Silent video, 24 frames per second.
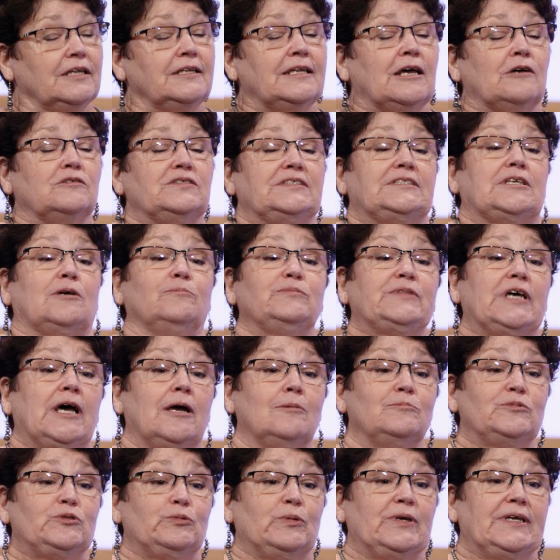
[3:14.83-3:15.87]
Now,
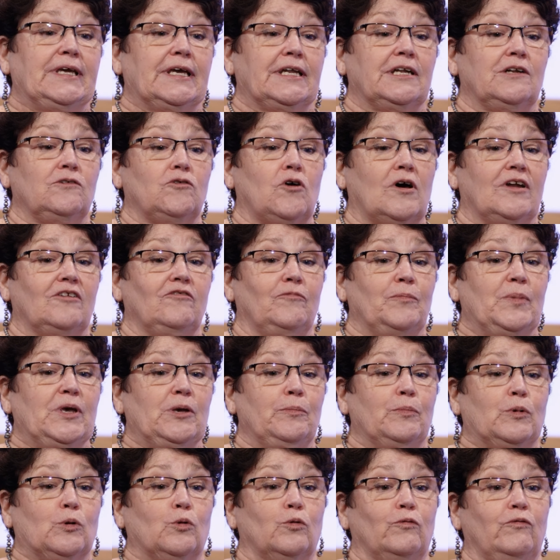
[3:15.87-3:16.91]
sometimes we get a lot of
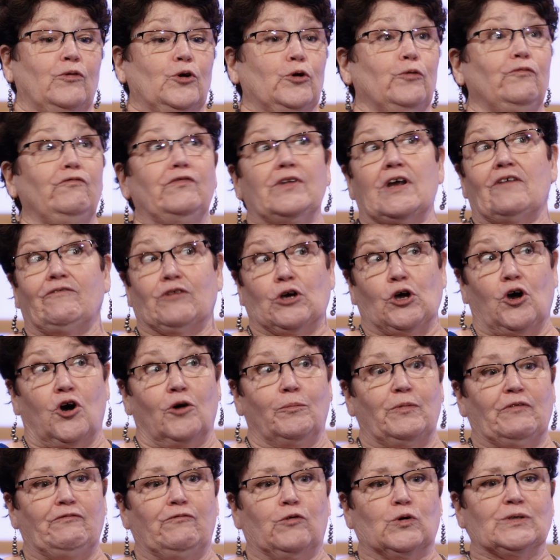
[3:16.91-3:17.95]
people who've never
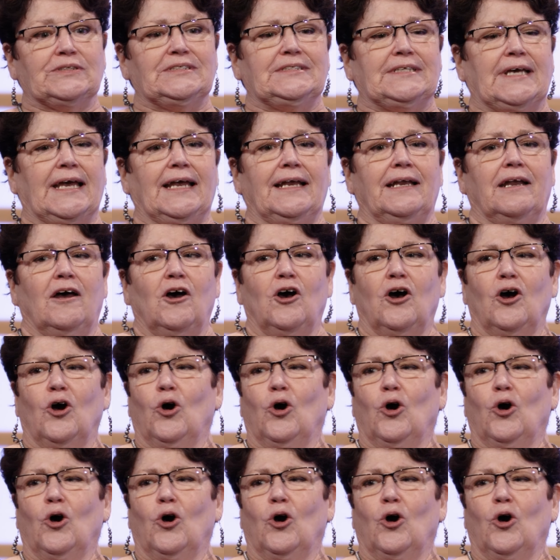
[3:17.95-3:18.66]
called before saying,